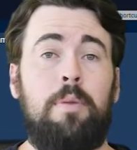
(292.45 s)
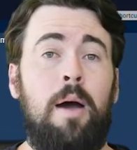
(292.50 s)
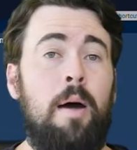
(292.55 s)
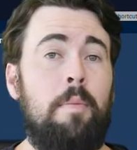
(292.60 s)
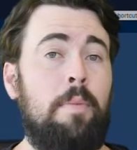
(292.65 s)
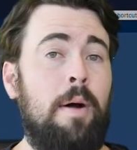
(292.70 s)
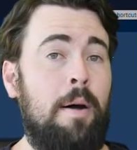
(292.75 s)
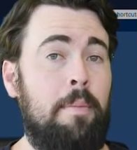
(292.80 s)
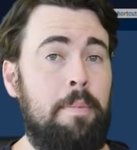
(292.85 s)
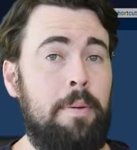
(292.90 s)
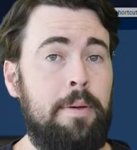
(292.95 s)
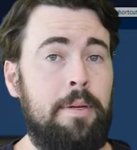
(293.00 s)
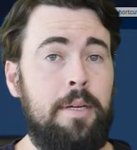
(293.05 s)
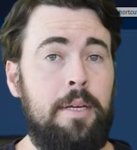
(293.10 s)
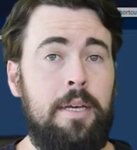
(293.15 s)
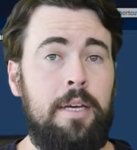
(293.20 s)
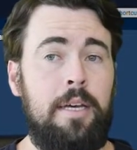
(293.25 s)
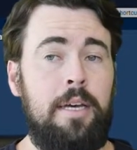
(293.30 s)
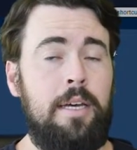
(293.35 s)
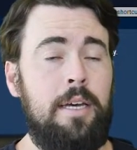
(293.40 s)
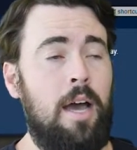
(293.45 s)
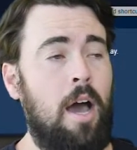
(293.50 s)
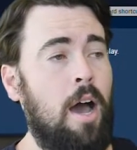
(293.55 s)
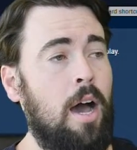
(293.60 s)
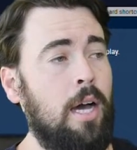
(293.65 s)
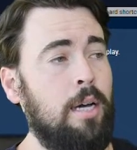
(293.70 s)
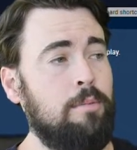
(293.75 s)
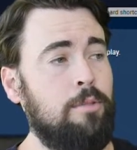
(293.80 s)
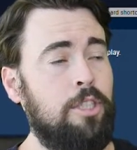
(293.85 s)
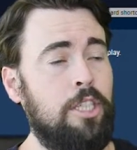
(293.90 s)
pop
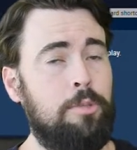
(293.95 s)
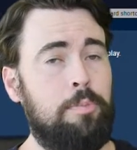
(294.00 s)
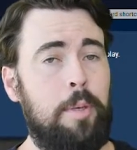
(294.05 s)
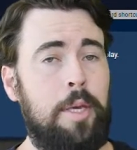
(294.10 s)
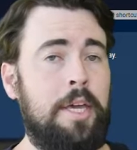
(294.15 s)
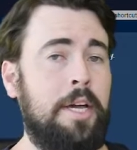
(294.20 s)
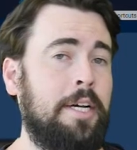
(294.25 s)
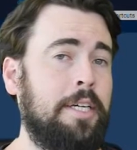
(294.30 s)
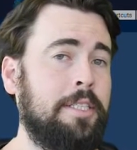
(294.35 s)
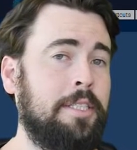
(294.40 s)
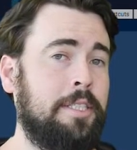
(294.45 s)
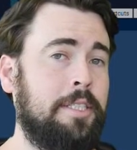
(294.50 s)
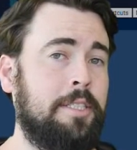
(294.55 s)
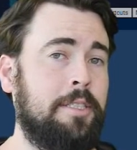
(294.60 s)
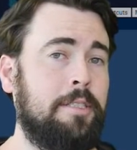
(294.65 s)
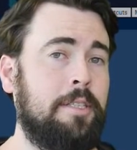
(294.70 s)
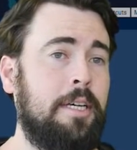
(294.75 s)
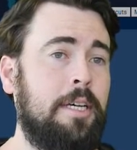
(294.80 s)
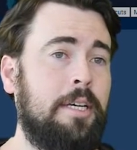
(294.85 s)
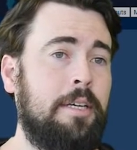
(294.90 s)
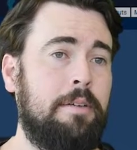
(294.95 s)
up, just because